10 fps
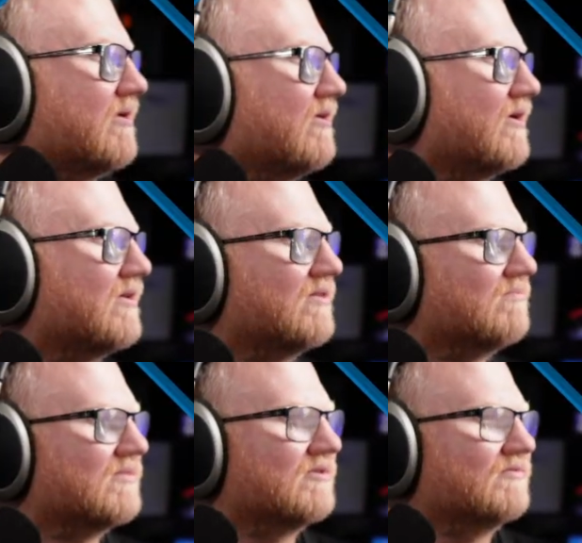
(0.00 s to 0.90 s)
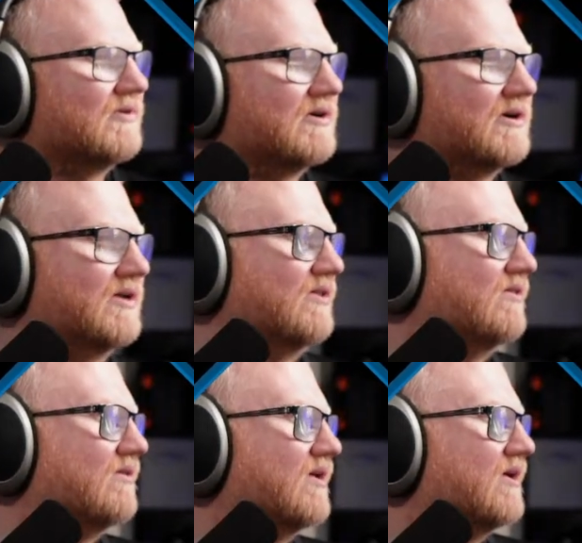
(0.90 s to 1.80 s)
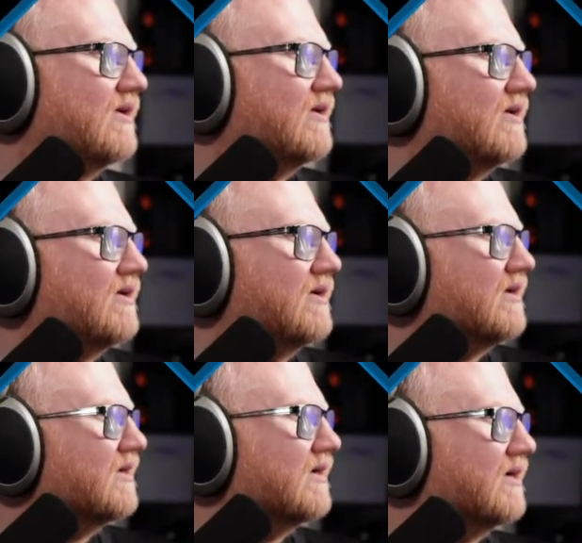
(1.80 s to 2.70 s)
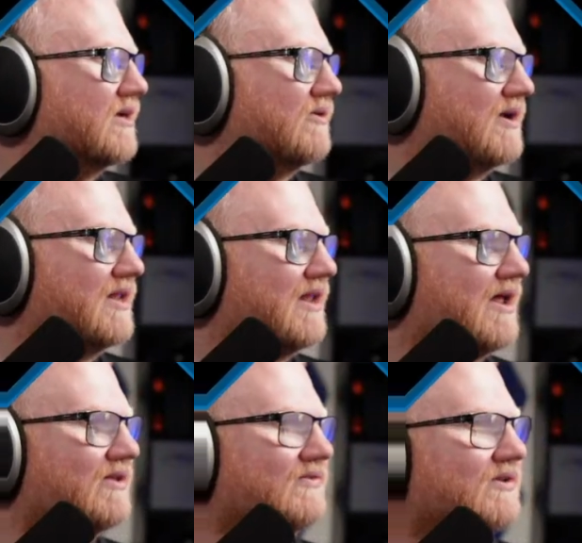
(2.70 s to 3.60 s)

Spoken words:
about Awesome so far is, you know, a lot